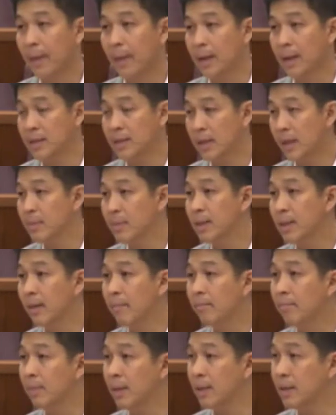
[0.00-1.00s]
At the same
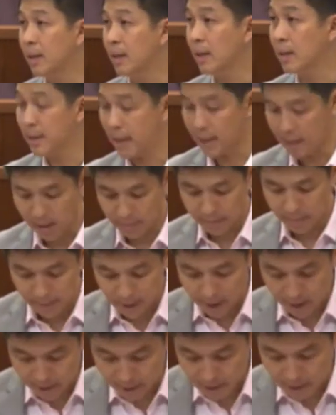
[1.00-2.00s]
time, maintain a tight labour
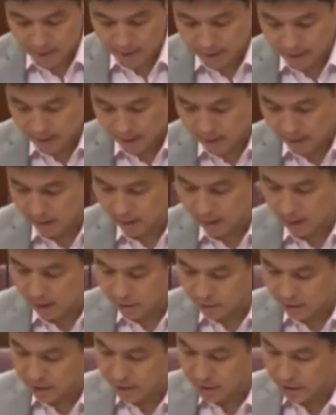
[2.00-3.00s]
market and
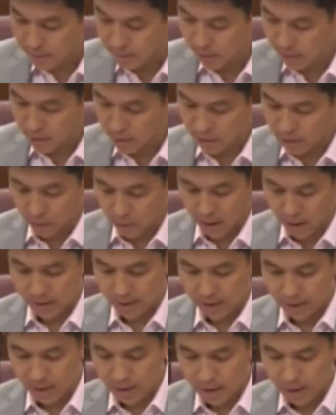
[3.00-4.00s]
encouraging more to work.
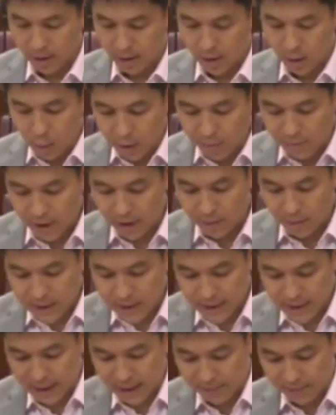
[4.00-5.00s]
With
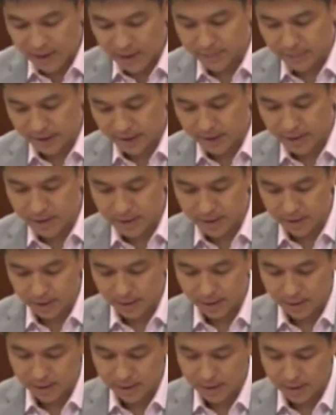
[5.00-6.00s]
increasing life
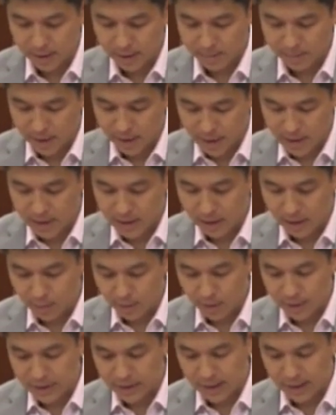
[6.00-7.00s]
expectancy, many
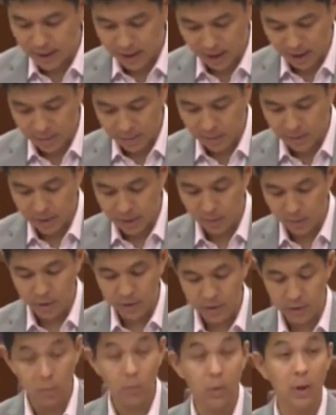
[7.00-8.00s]
Singaporeans are able and
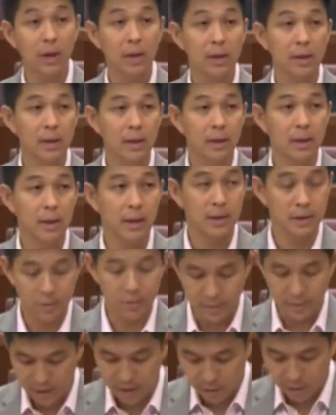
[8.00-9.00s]
want to work
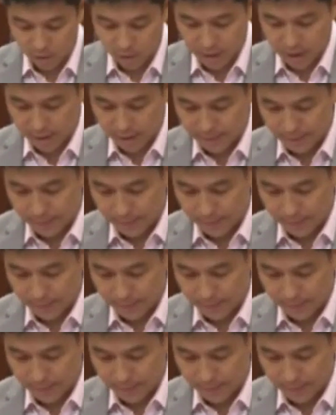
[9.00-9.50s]
until they are older.